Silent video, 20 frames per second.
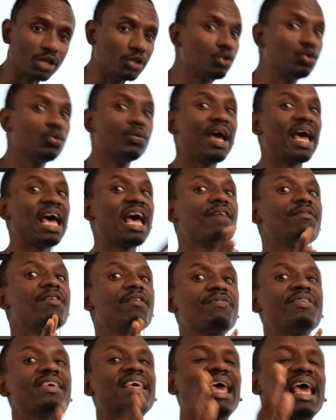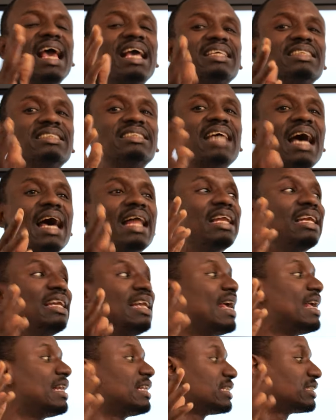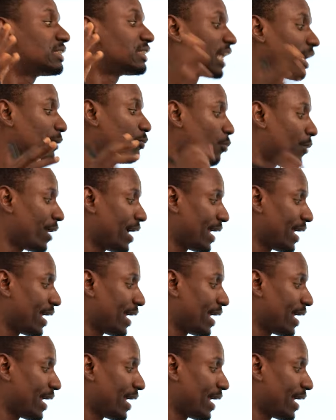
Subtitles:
do everything exactly the same